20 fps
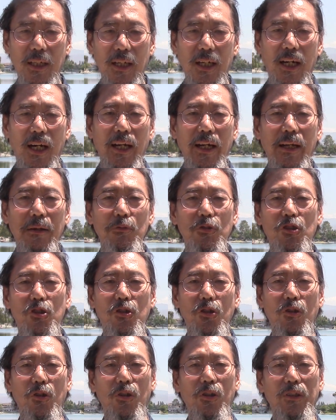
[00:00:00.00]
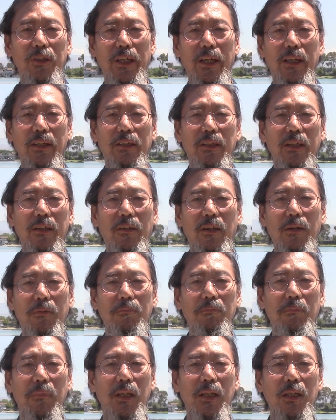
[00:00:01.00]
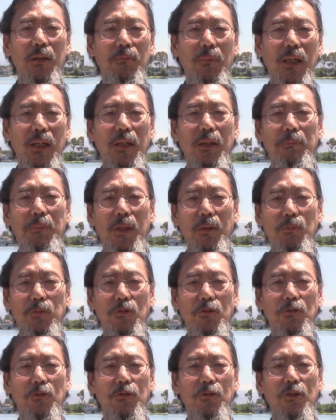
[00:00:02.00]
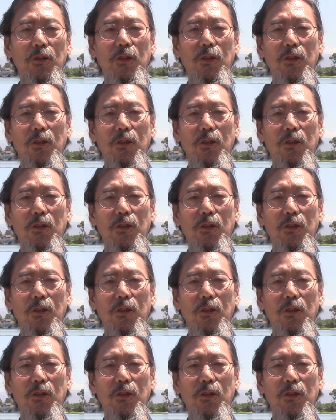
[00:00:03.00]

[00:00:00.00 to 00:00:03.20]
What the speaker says: I am sure that there are many people